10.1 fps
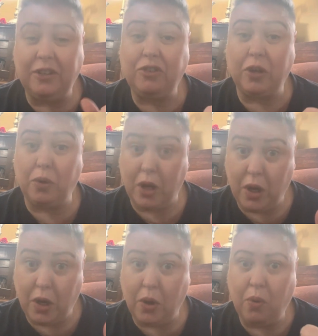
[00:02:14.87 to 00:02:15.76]
So
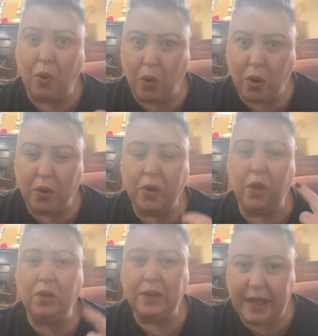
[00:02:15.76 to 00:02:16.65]
O,
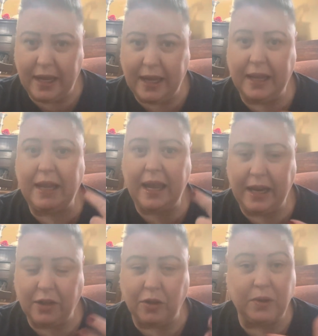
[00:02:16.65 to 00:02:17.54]
oral, A,
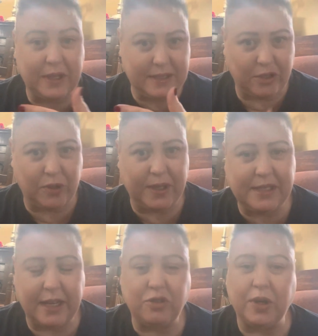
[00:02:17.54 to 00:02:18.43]
anal, etc.,
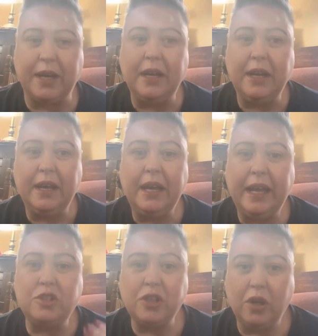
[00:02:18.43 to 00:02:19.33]
etc.
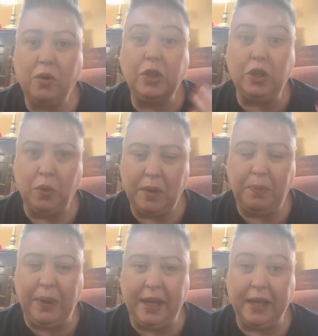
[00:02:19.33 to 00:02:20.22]
And so you would
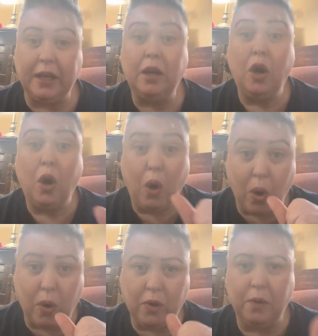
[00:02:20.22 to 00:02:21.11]
pick
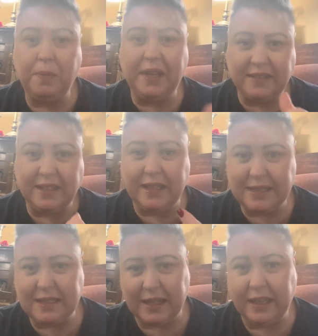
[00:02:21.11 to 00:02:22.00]
oral because the
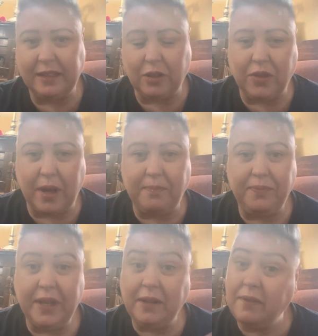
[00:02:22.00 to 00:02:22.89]
kid's sucking their thumb.
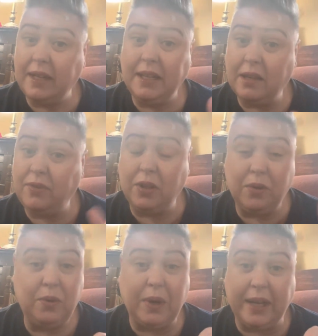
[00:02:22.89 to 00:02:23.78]
And then they'd give
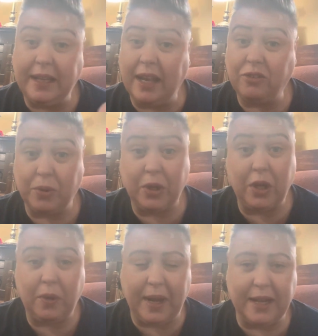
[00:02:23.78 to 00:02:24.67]
you a yes or a
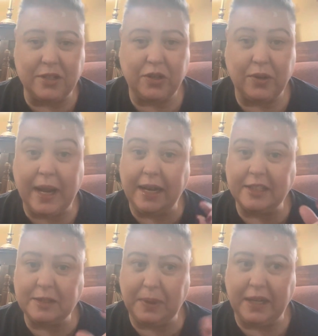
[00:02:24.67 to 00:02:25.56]
no answer and
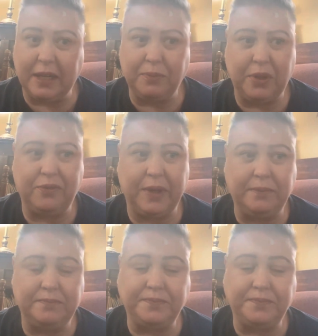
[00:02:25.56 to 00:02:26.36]
explain it briefly.